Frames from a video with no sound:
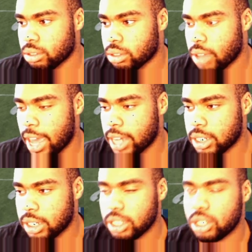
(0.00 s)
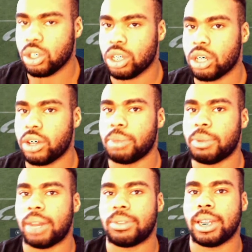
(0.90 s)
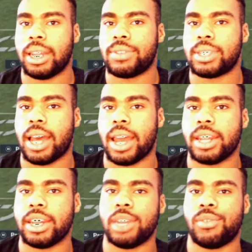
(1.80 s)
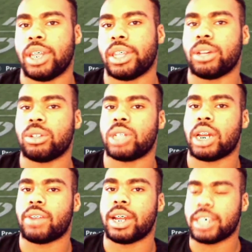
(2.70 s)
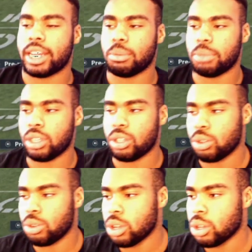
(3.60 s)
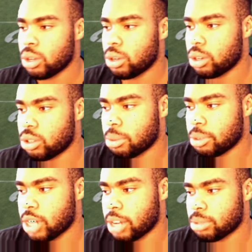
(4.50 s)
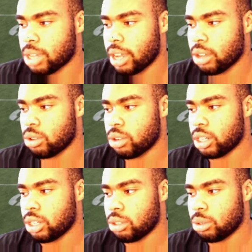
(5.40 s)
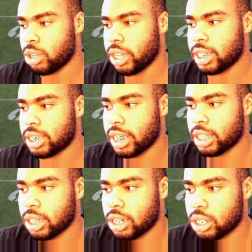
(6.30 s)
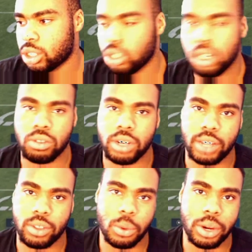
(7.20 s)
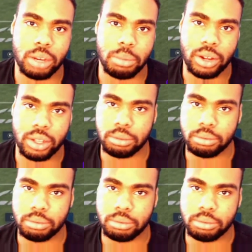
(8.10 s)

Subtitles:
Actually, so you can go ahead and man up the left side, and then if anything goes on that right side, it'd be you, or triple triangle and didn't do it inside third, so you don't really have to worry about it.